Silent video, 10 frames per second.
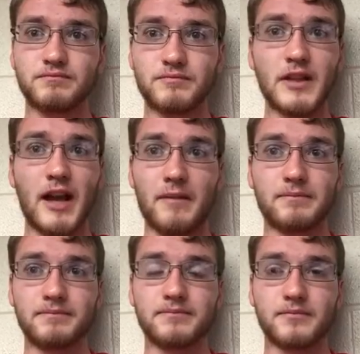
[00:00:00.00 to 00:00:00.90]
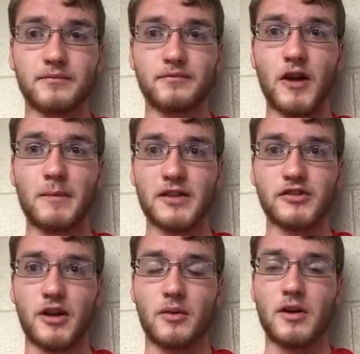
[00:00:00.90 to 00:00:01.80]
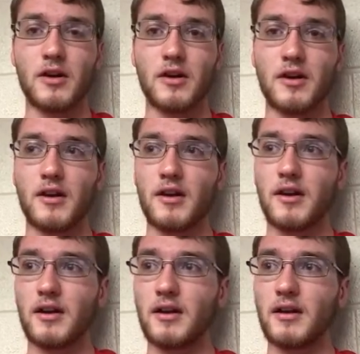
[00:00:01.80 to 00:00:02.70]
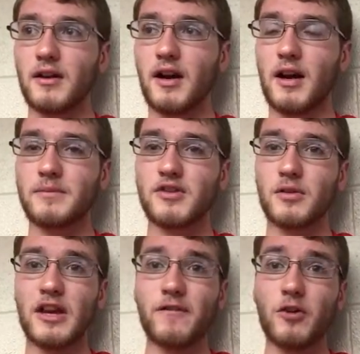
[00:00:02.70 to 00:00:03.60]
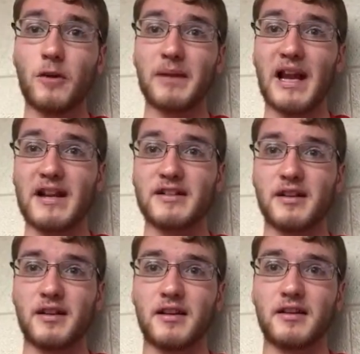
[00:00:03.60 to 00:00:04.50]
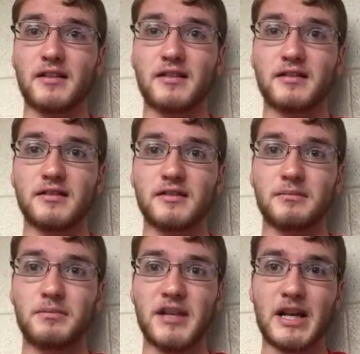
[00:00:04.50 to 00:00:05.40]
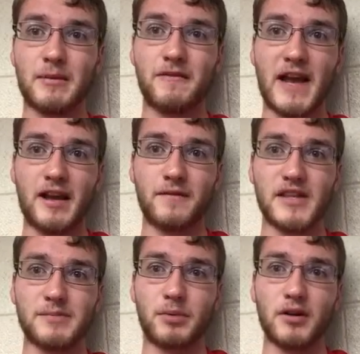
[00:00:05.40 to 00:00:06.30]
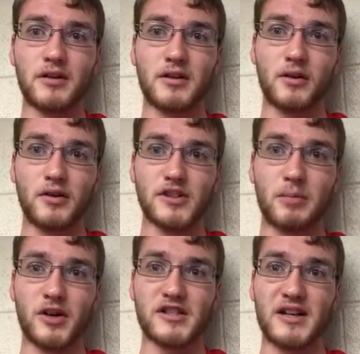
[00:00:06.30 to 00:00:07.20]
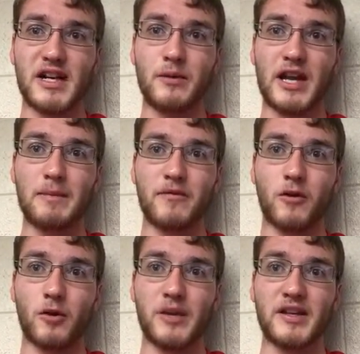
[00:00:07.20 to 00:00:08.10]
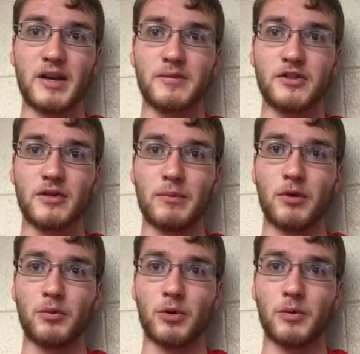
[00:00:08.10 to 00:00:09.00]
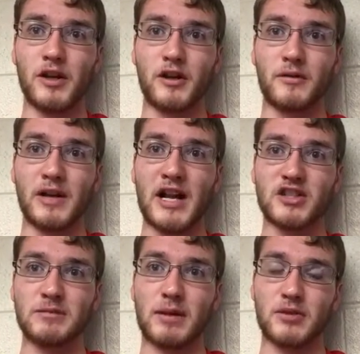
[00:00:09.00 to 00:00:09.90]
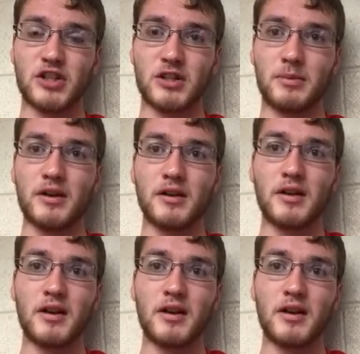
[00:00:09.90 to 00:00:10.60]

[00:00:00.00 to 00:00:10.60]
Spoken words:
Yeah, very much so. So if you are planning to become a fan of this book, or support us in any way before we come to a point where we are actually publishing the book,